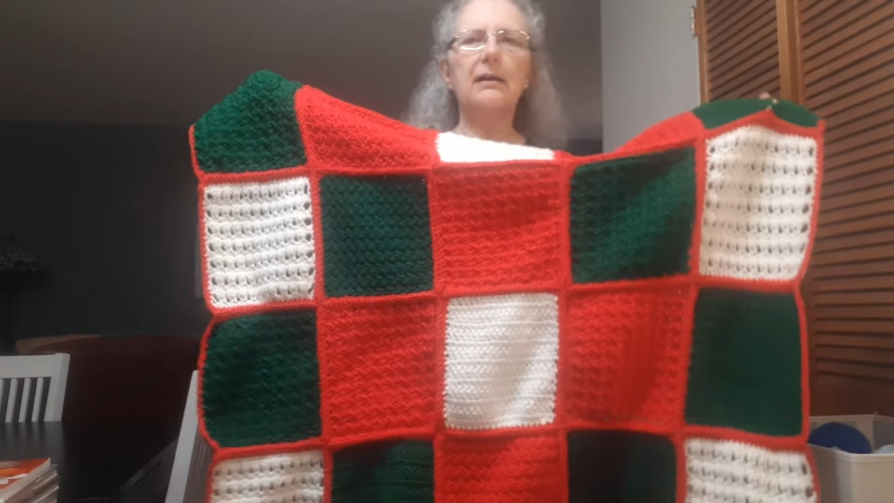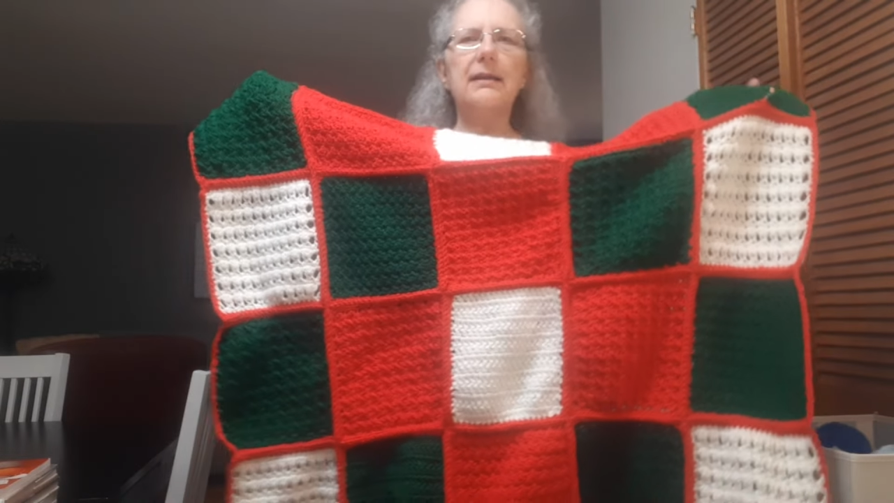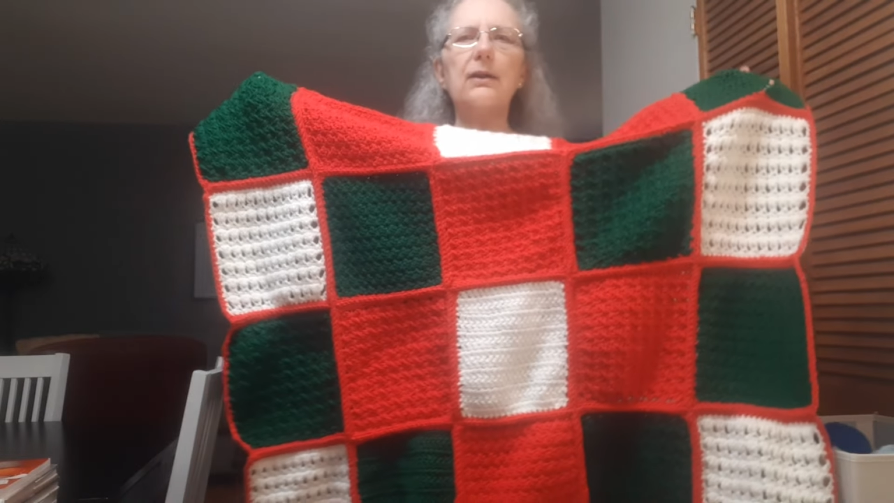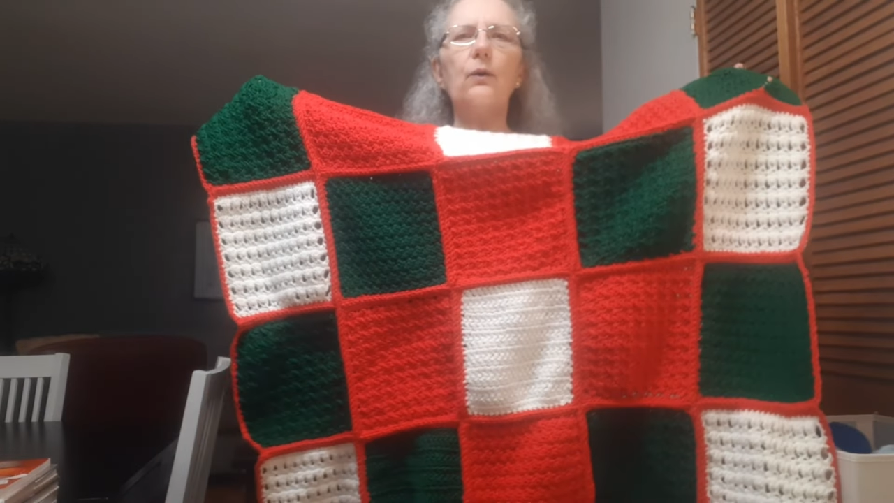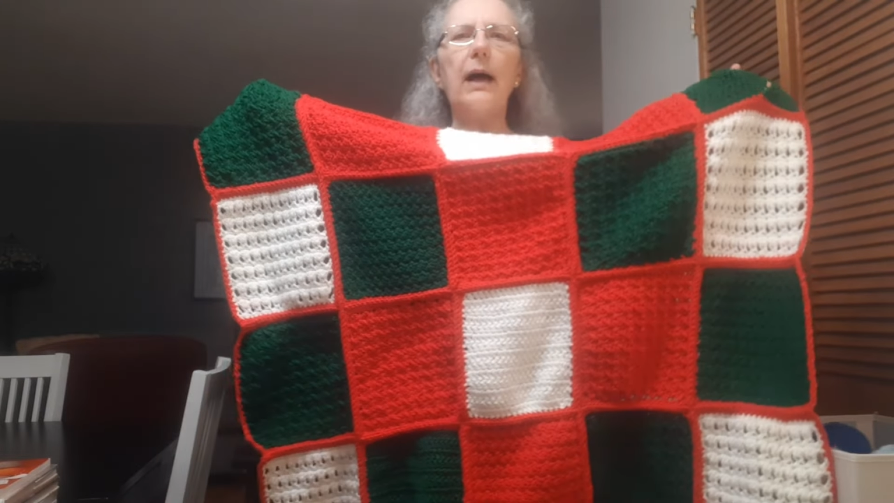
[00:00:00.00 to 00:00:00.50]

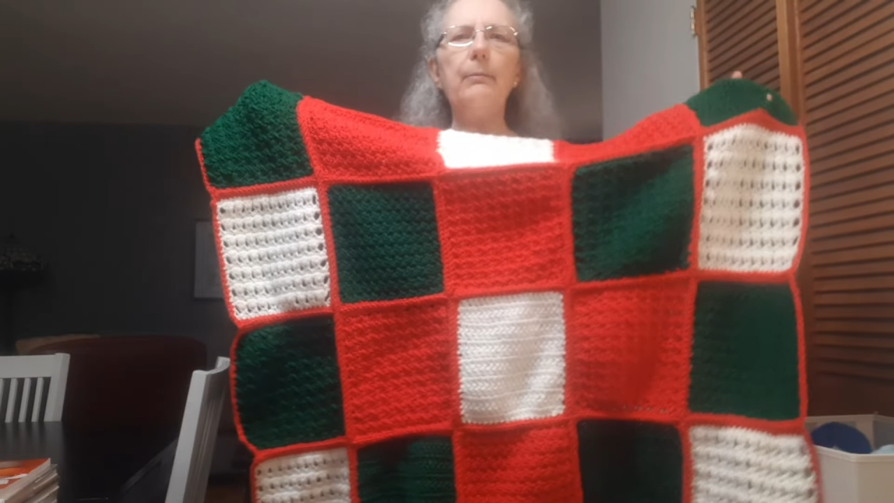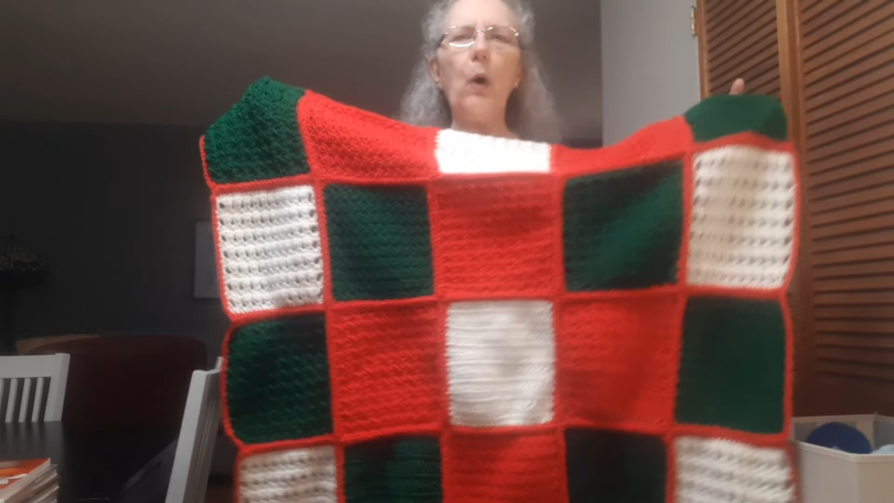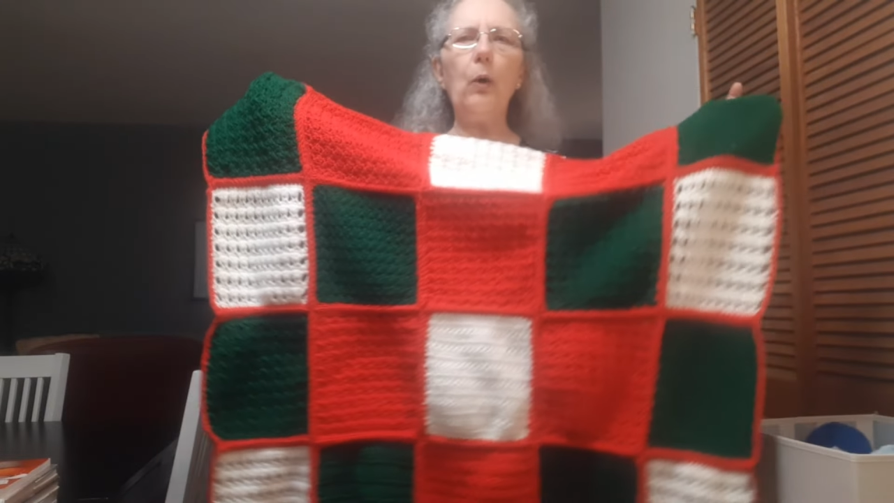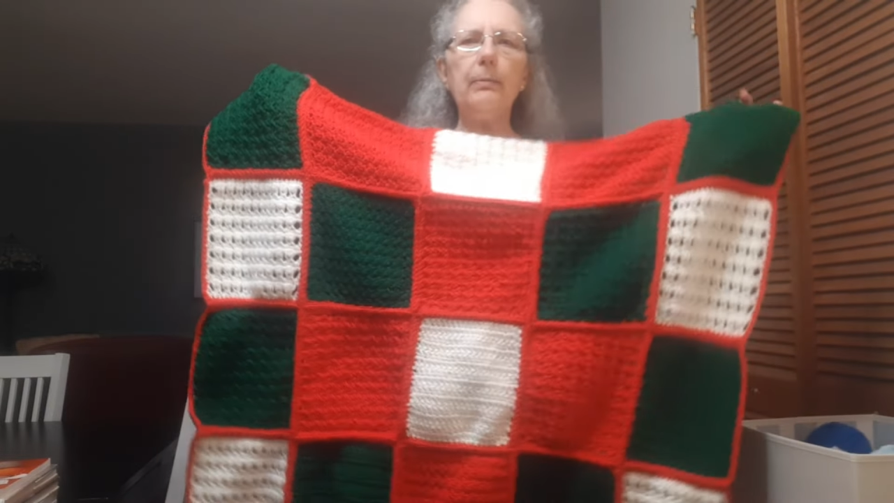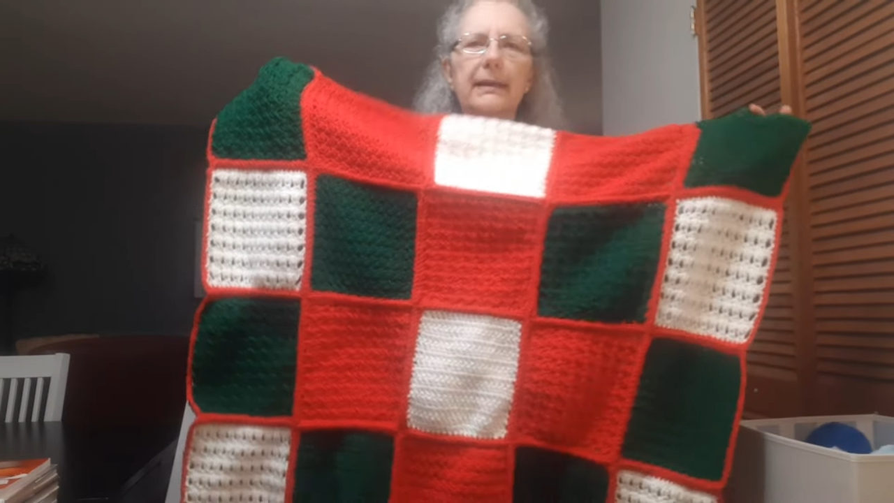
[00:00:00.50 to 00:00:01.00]
So I'm
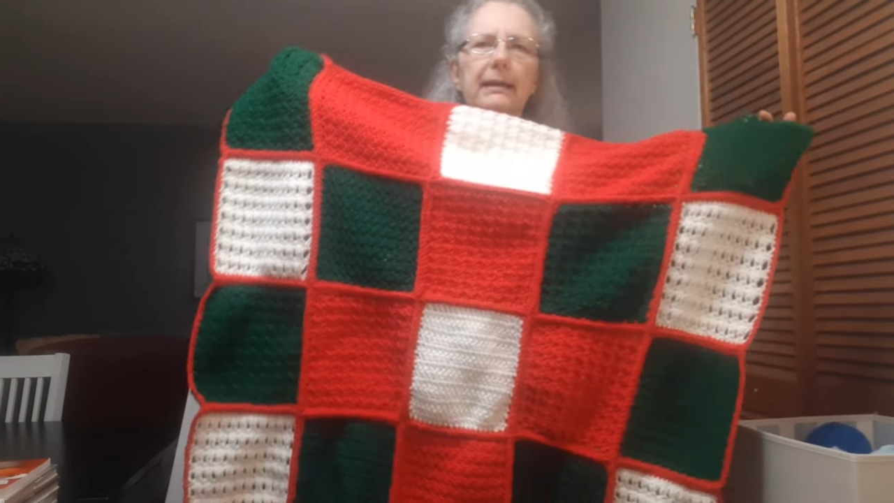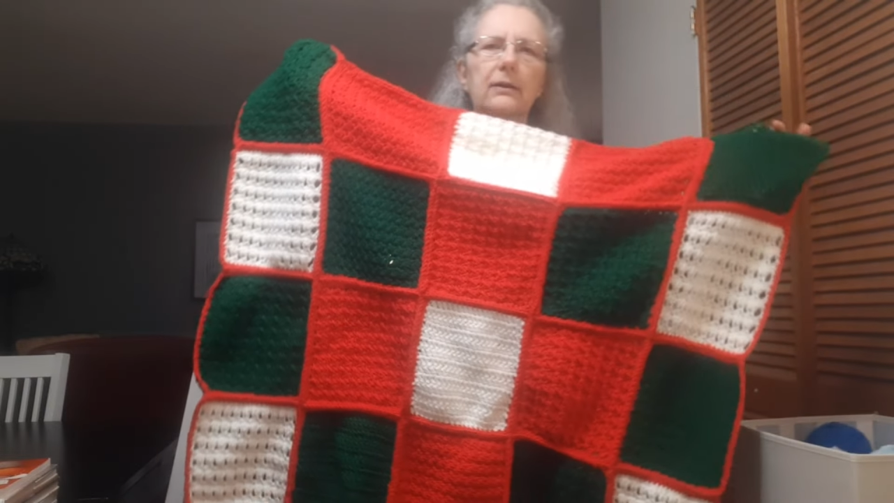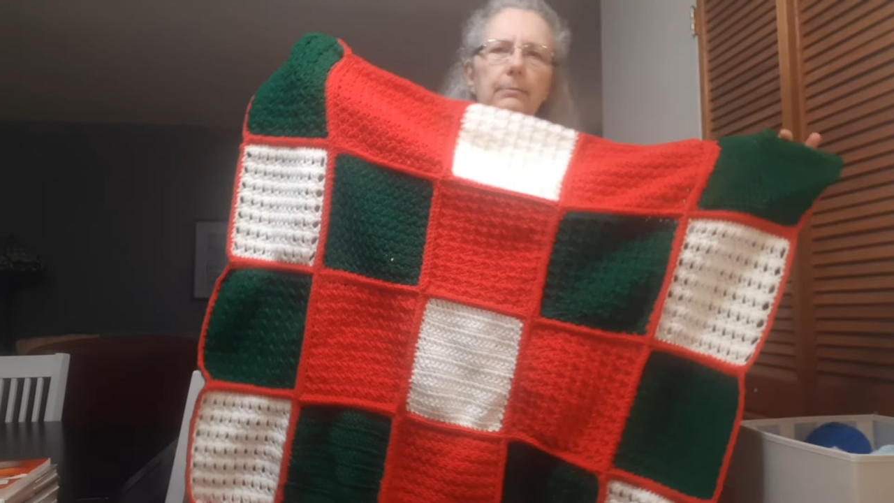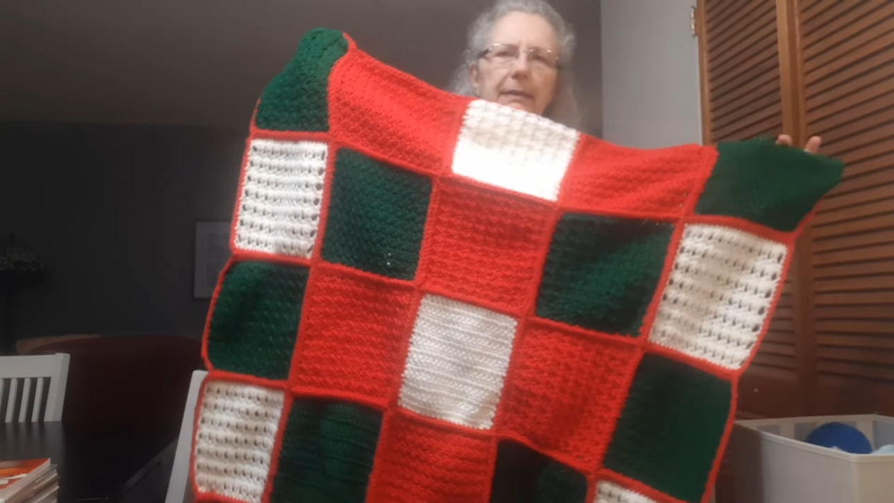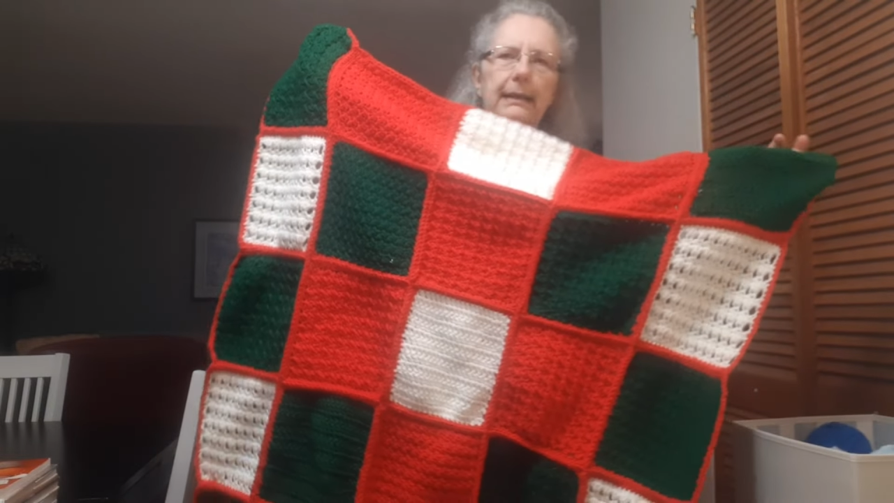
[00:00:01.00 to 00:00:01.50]
hoping
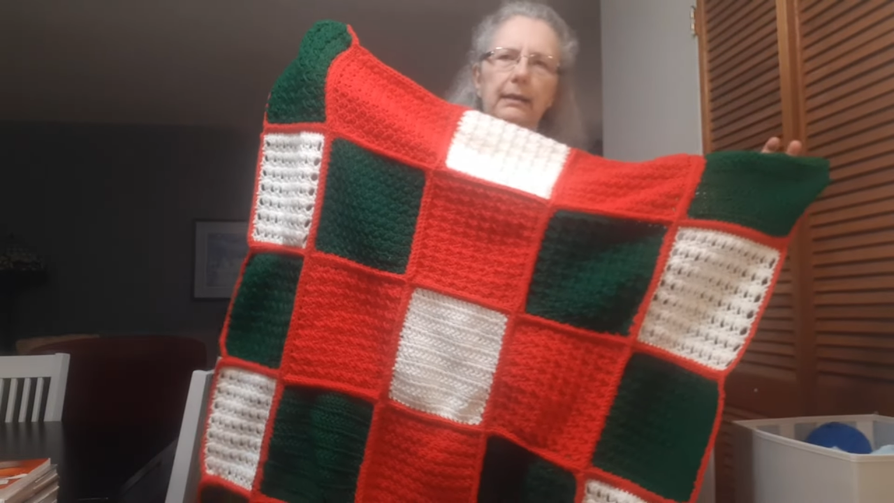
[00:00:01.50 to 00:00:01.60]
it'll be